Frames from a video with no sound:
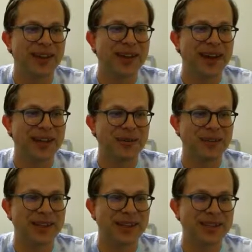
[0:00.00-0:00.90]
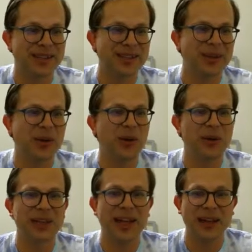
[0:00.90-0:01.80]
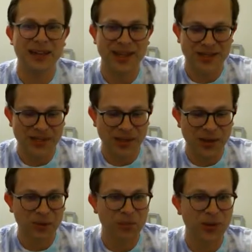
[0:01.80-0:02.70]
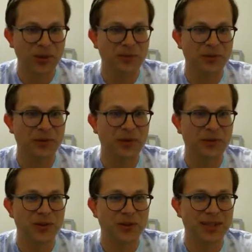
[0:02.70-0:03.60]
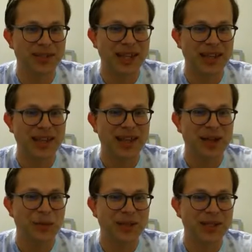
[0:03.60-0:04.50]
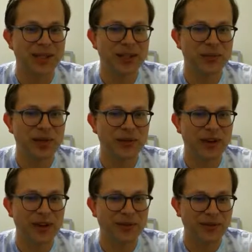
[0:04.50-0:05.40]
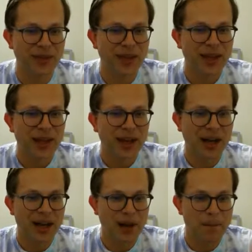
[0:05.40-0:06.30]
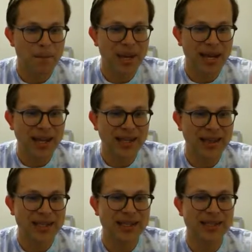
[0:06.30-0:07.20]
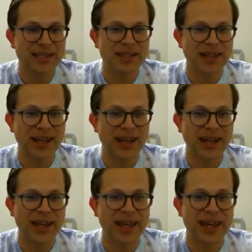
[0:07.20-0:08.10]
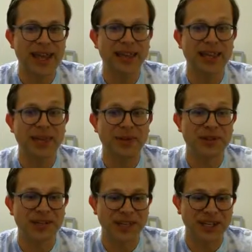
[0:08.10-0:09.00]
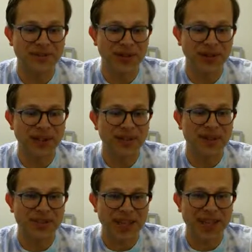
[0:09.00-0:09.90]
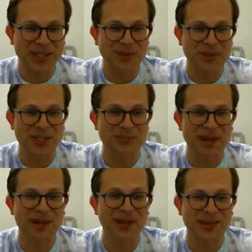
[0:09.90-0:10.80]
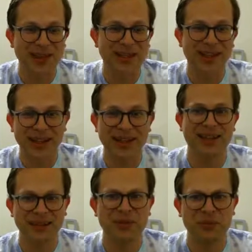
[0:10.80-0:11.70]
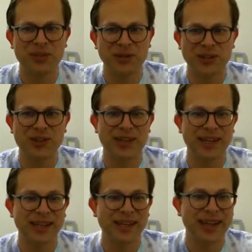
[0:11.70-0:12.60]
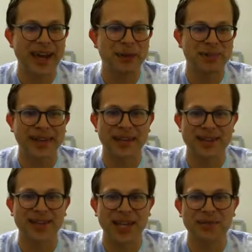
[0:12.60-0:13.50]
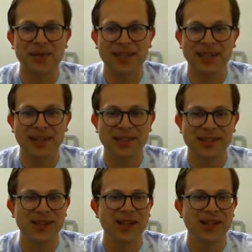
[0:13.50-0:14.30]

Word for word: item tickets. The only got that single pull of three rubies. That was a little bit rough uh, but at least I did get a high end level ticket if you look in the stats, which is better than getting just high end cap tickets. The level tickets